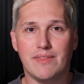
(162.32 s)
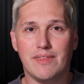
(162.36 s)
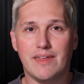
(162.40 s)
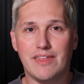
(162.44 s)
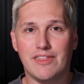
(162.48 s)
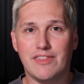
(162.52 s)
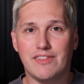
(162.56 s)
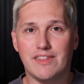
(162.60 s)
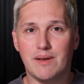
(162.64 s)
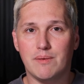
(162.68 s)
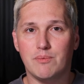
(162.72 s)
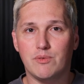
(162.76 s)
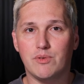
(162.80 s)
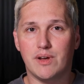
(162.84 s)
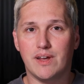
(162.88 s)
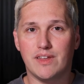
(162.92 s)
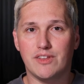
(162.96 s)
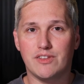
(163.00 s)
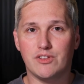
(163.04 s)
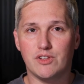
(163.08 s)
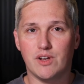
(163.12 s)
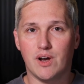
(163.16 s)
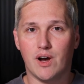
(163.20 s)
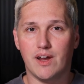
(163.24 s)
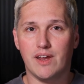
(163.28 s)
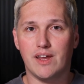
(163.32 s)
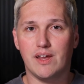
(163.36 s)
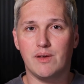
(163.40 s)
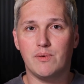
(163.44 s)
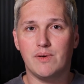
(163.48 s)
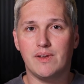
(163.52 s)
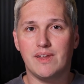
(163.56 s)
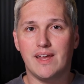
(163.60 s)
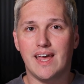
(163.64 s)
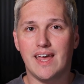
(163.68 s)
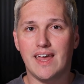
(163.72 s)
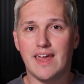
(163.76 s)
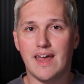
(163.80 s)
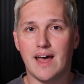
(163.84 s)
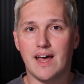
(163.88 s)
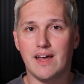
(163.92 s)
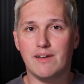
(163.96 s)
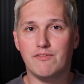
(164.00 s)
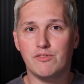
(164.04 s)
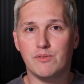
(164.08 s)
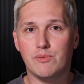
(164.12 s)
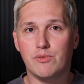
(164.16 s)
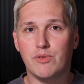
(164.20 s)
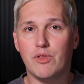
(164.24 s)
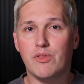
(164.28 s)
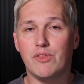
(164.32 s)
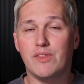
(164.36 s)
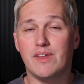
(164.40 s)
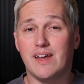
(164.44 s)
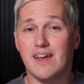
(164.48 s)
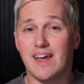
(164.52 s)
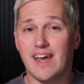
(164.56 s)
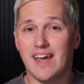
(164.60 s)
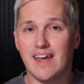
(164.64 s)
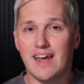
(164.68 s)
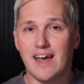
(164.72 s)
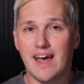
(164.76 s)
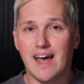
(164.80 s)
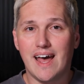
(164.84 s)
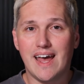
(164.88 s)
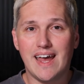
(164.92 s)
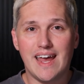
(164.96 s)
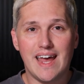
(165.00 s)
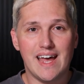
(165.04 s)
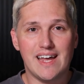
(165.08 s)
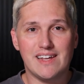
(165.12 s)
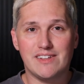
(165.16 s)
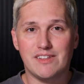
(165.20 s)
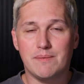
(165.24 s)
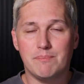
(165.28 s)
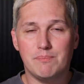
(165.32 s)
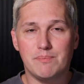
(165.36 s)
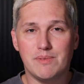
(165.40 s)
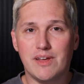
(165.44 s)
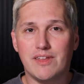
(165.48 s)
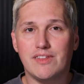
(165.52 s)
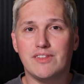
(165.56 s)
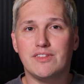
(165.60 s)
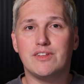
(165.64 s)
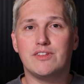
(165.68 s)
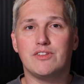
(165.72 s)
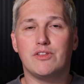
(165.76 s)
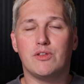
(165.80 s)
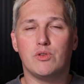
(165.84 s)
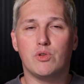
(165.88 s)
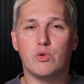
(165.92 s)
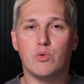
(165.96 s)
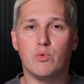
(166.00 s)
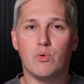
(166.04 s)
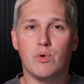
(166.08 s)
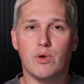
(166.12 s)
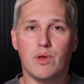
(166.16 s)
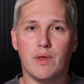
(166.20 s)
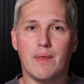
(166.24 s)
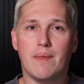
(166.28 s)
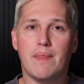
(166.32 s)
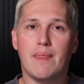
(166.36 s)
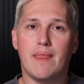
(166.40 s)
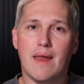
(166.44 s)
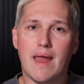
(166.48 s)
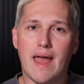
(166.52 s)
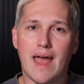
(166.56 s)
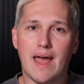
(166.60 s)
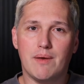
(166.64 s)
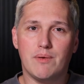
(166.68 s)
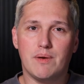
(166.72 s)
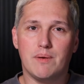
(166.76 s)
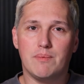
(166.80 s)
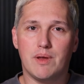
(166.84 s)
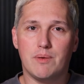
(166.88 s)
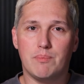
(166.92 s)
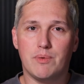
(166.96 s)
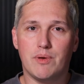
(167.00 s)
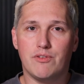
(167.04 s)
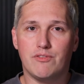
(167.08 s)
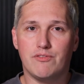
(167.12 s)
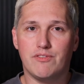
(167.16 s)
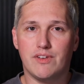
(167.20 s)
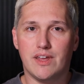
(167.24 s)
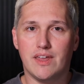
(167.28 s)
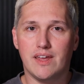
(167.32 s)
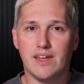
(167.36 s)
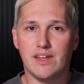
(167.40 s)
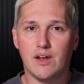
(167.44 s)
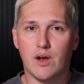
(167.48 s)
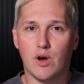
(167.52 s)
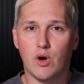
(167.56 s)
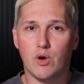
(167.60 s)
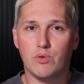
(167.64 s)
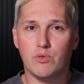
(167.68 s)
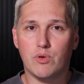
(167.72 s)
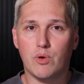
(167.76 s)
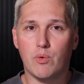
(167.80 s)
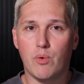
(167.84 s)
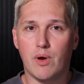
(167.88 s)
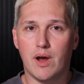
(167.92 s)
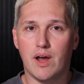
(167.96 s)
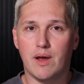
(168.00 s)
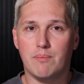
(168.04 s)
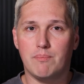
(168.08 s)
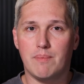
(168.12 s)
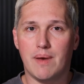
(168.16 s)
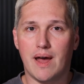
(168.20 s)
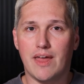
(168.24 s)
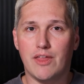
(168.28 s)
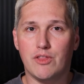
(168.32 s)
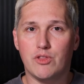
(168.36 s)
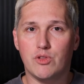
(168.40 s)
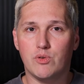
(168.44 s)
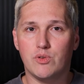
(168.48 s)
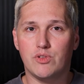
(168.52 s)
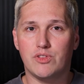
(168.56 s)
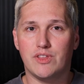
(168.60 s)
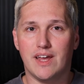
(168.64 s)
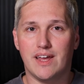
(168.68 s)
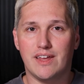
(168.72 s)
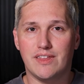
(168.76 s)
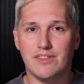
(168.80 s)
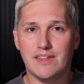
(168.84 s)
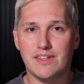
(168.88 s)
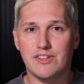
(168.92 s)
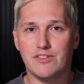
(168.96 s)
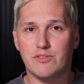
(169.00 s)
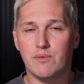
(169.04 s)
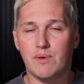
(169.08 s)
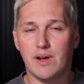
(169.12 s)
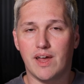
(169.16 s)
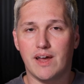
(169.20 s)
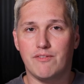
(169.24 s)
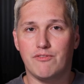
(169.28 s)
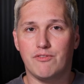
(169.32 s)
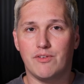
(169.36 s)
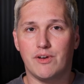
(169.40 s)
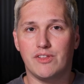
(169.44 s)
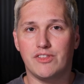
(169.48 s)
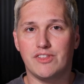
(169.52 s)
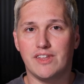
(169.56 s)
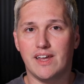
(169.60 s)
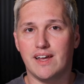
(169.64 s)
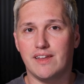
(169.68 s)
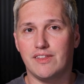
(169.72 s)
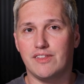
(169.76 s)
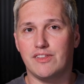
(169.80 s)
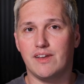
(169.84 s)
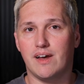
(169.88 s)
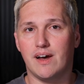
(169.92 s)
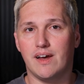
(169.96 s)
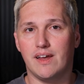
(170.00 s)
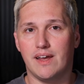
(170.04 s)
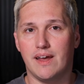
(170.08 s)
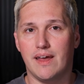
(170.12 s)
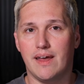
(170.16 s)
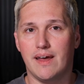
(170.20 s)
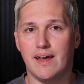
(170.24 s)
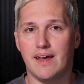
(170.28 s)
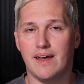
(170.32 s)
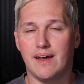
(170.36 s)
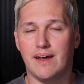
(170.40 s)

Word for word: This separates talking with AI from using AI as a business tool. I remember feeling overwhelmed by tools like this when I first got started.